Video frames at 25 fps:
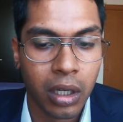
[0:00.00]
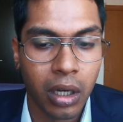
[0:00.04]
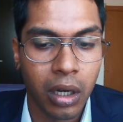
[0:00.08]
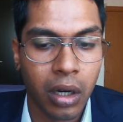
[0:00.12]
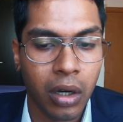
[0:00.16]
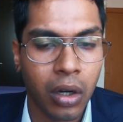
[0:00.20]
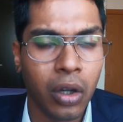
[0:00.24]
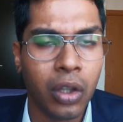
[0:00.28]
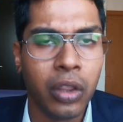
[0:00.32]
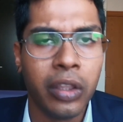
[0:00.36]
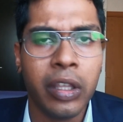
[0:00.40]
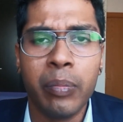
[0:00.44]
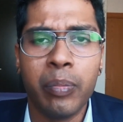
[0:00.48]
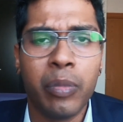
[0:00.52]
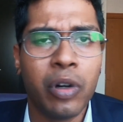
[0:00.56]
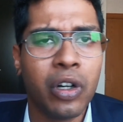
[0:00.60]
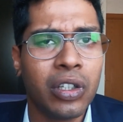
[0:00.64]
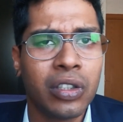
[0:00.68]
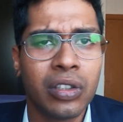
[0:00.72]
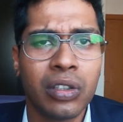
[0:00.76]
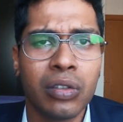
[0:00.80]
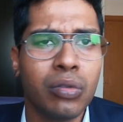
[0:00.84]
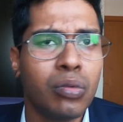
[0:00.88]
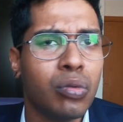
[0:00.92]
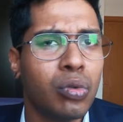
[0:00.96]
the
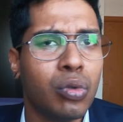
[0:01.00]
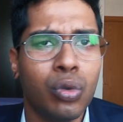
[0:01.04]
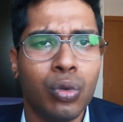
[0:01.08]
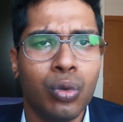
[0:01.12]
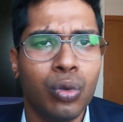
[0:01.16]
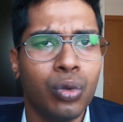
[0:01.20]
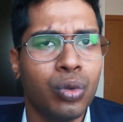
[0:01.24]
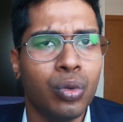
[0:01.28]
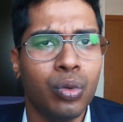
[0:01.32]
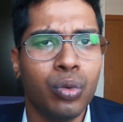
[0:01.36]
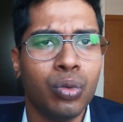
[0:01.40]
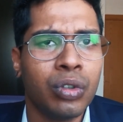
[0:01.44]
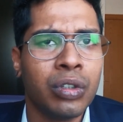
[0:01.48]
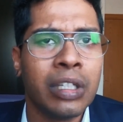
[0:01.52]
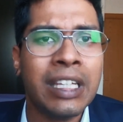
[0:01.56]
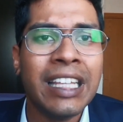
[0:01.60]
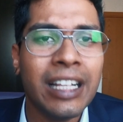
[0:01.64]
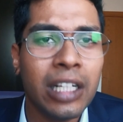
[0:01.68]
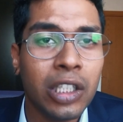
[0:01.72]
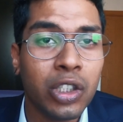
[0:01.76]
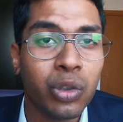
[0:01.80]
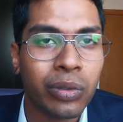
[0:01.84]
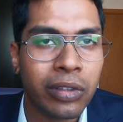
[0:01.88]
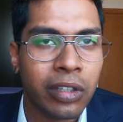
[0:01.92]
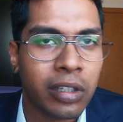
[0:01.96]
person who
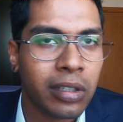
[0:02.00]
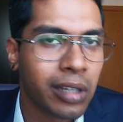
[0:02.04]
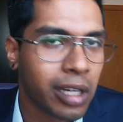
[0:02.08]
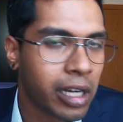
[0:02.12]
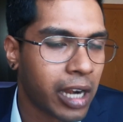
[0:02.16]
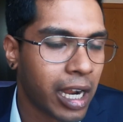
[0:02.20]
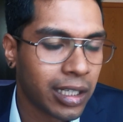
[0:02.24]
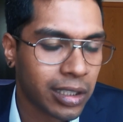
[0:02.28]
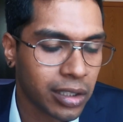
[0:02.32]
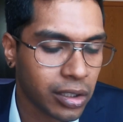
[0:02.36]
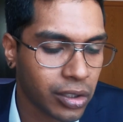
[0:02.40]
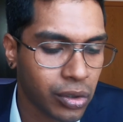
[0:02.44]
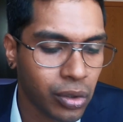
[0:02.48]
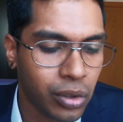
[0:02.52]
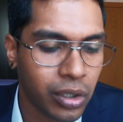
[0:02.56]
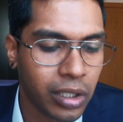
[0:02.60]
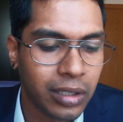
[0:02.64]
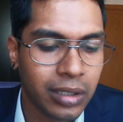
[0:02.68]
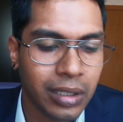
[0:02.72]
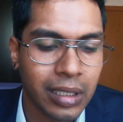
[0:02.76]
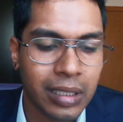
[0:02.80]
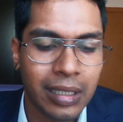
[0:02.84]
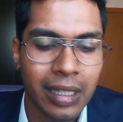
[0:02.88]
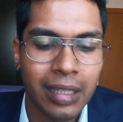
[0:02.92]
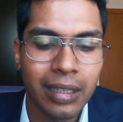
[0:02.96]
deals with international
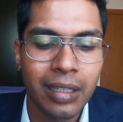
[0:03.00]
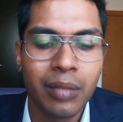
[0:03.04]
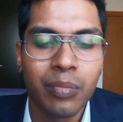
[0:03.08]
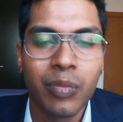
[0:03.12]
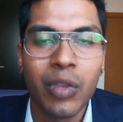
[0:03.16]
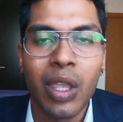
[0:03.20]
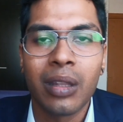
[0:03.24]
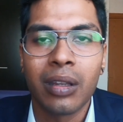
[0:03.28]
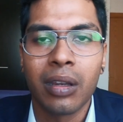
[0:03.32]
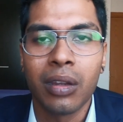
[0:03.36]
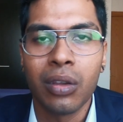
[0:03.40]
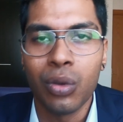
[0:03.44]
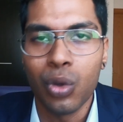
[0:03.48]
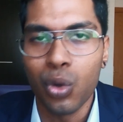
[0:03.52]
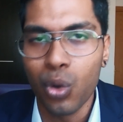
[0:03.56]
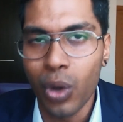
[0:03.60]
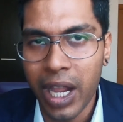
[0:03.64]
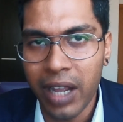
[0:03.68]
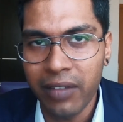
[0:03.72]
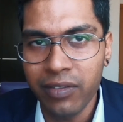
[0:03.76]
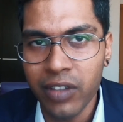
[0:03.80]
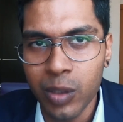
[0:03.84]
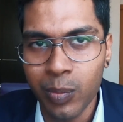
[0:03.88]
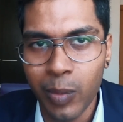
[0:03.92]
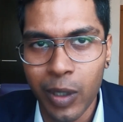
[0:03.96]
students, and tell them that you
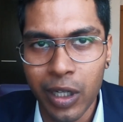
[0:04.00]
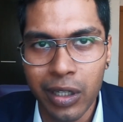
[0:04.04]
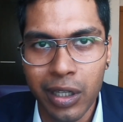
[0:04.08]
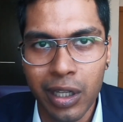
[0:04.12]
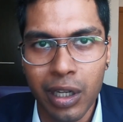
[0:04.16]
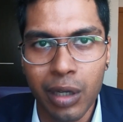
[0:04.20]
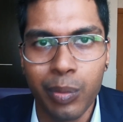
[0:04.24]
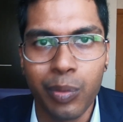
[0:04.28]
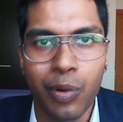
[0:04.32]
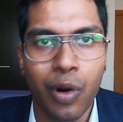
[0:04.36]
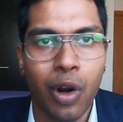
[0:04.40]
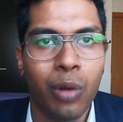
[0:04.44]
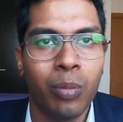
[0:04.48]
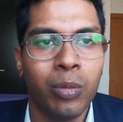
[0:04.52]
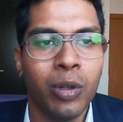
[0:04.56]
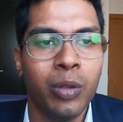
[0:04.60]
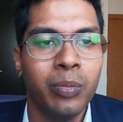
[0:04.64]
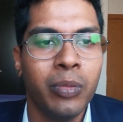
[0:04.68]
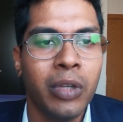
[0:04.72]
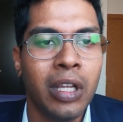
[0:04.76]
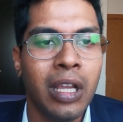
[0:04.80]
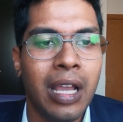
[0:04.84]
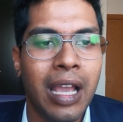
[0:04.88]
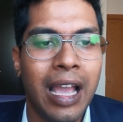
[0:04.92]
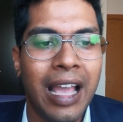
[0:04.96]
have this particular problem,